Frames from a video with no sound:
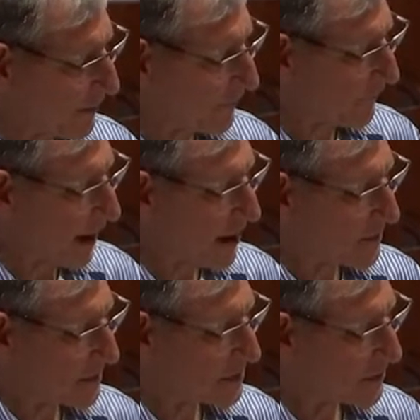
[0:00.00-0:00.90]

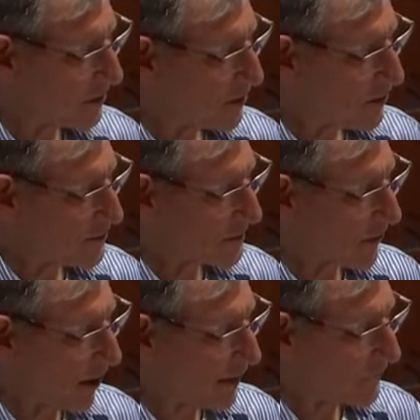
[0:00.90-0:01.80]
farmers whose
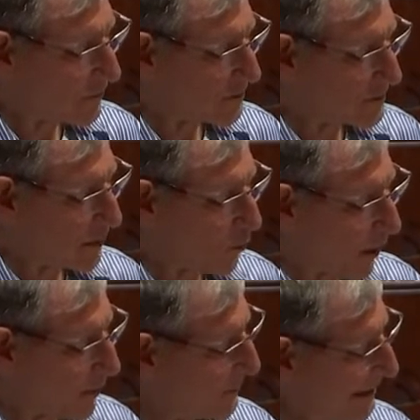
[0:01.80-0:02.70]
livelihoods and
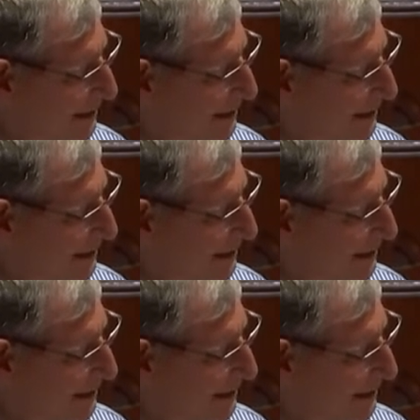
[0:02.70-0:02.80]
well-being